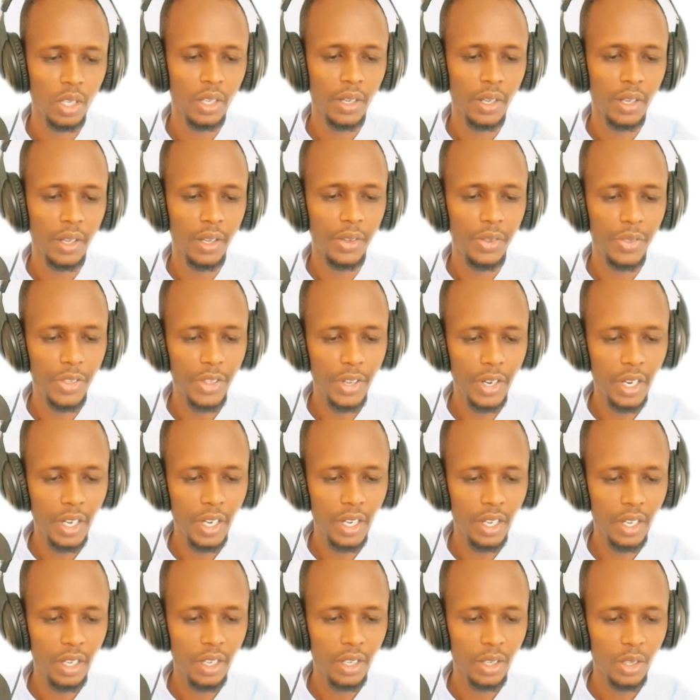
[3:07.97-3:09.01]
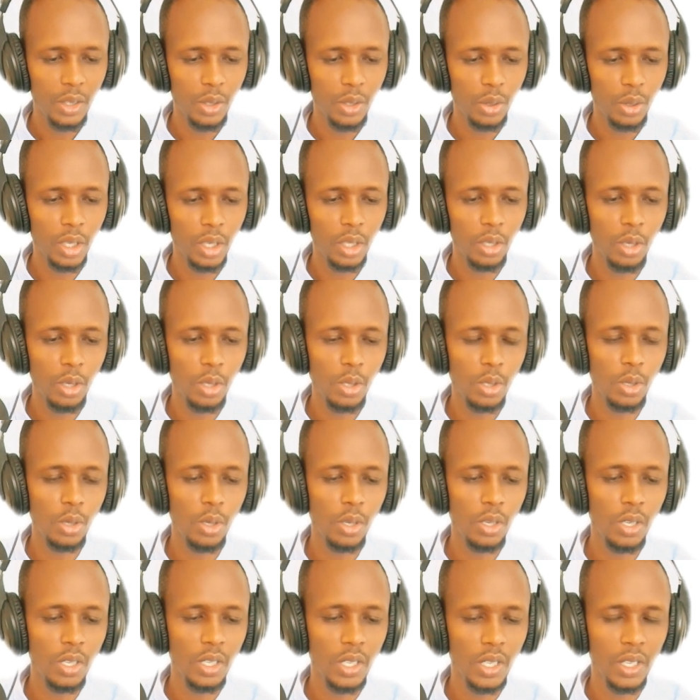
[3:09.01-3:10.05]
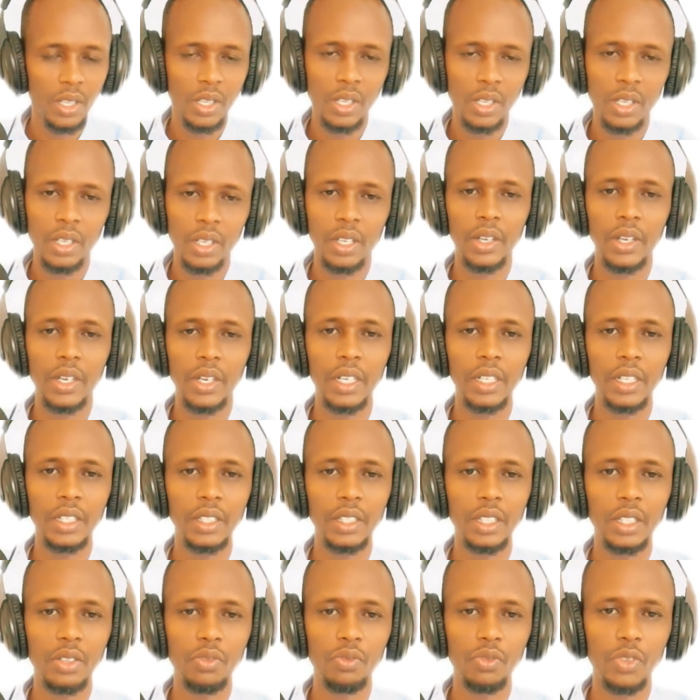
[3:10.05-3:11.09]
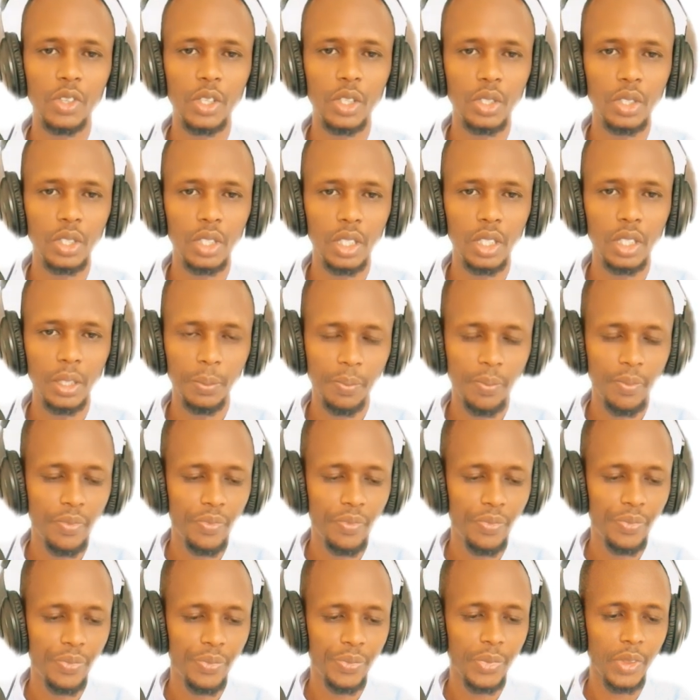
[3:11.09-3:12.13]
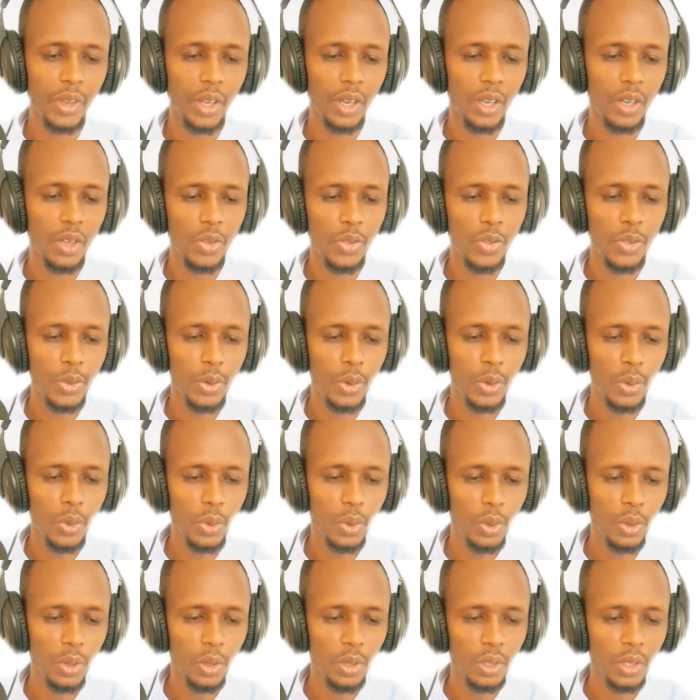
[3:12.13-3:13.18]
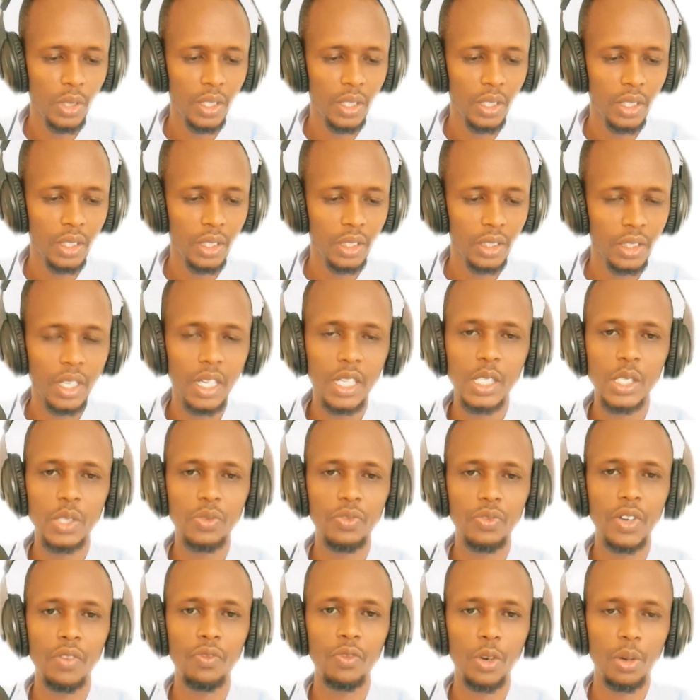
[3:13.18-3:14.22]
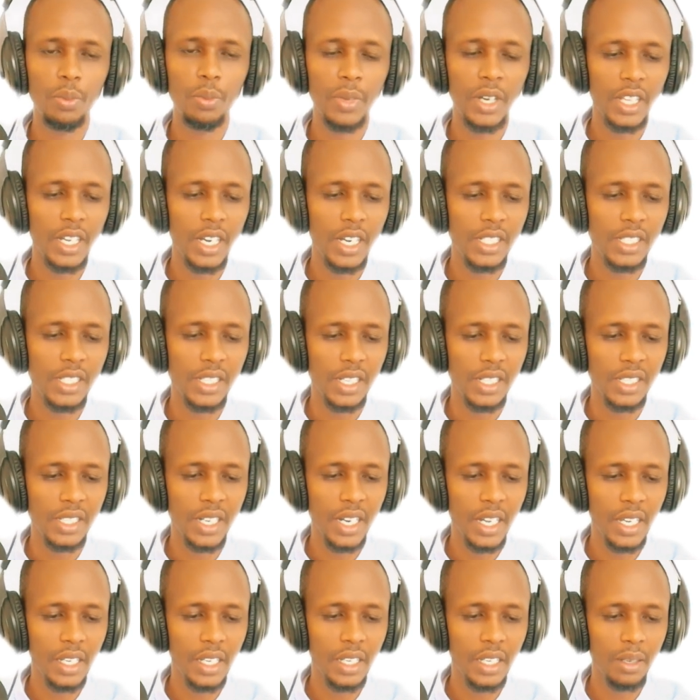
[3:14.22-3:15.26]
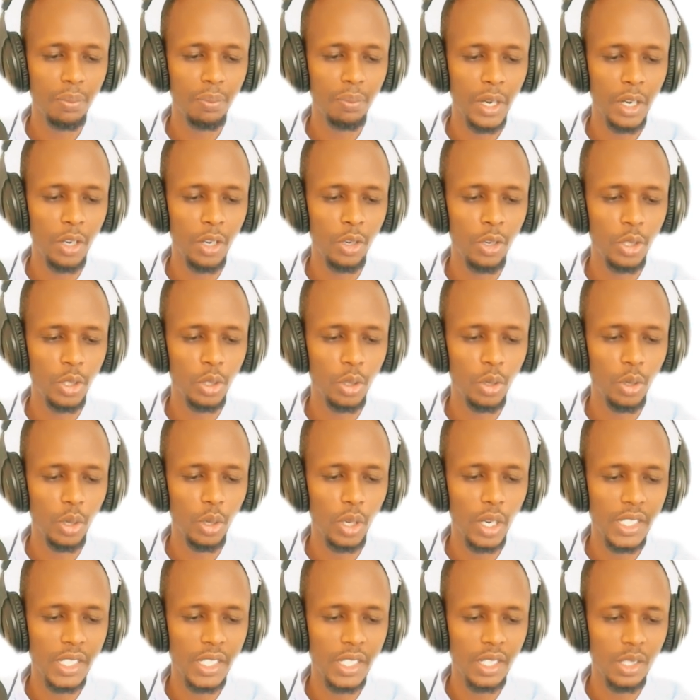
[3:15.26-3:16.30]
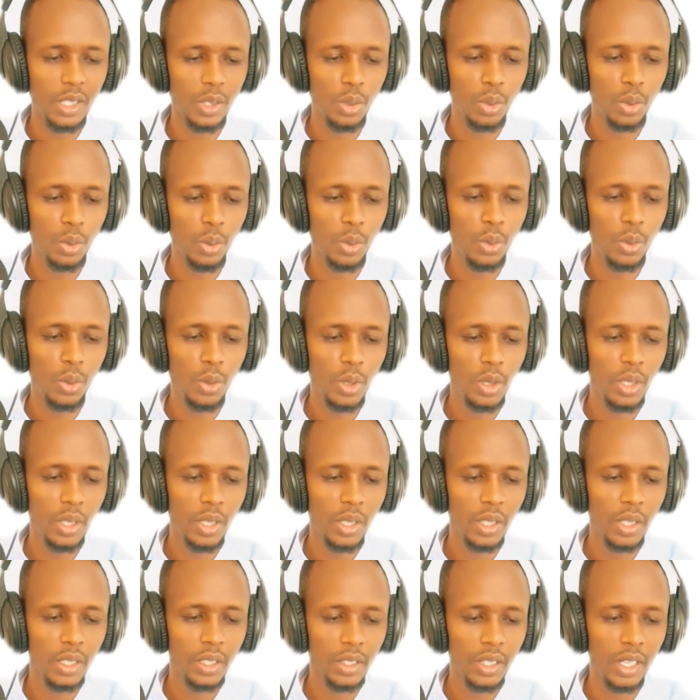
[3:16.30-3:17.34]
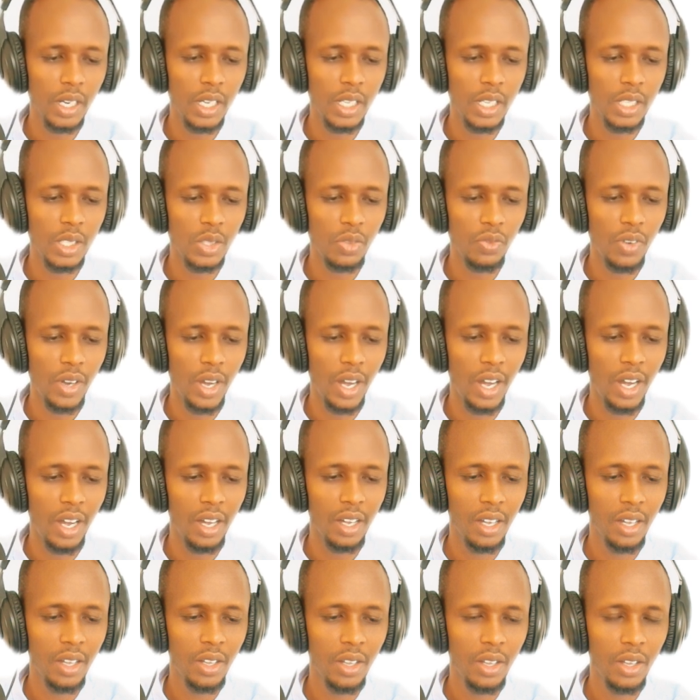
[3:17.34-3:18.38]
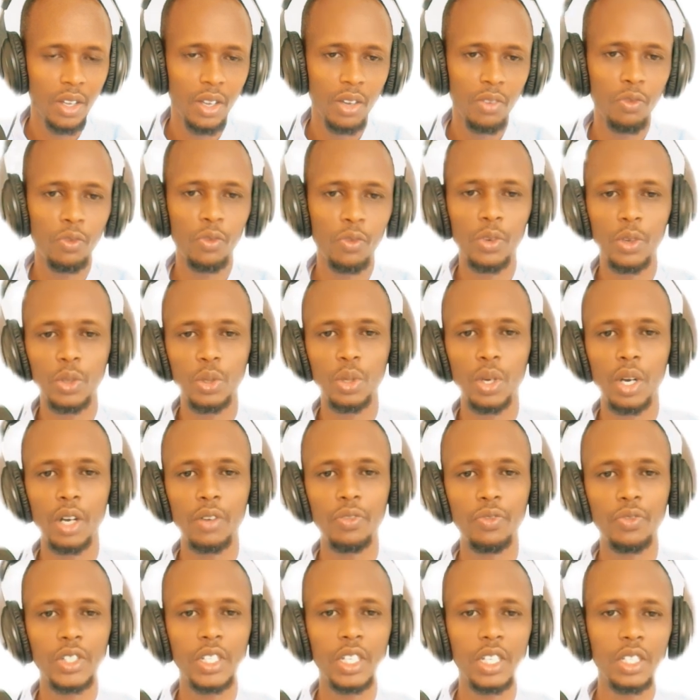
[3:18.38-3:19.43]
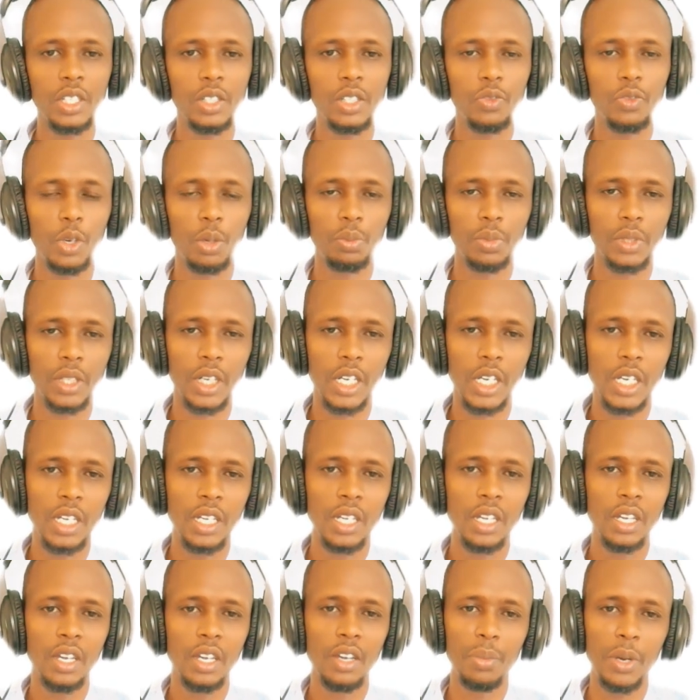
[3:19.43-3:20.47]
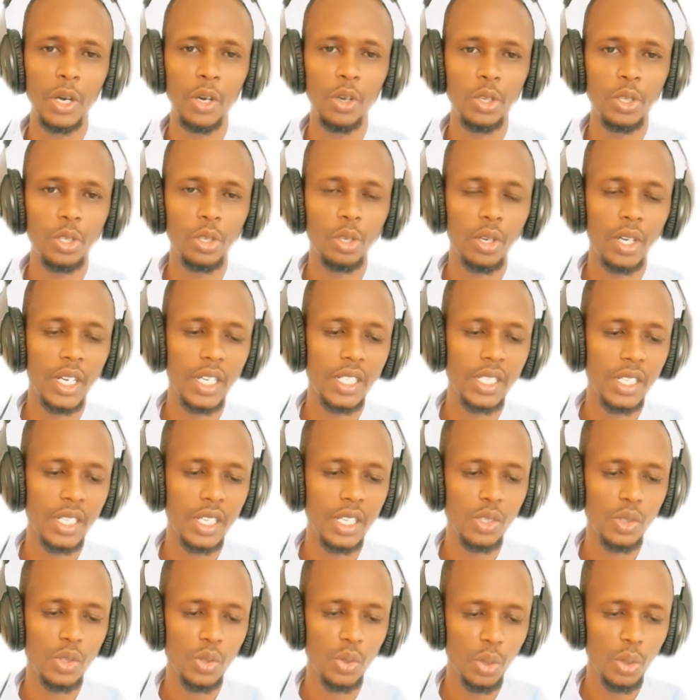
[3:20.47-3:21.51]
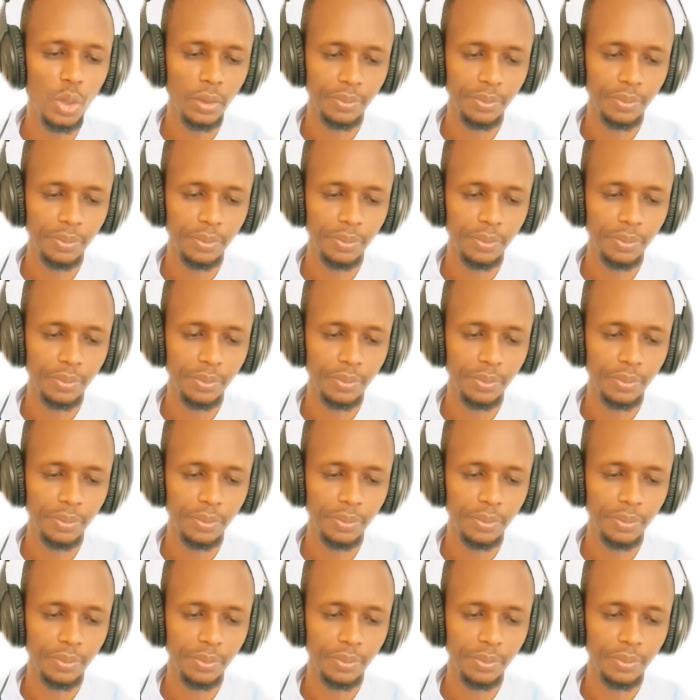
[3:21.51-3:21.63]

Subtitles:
3, you can also get inventory through transfer from other assets, like biological assets, through transfer. You have changed from biological assets to.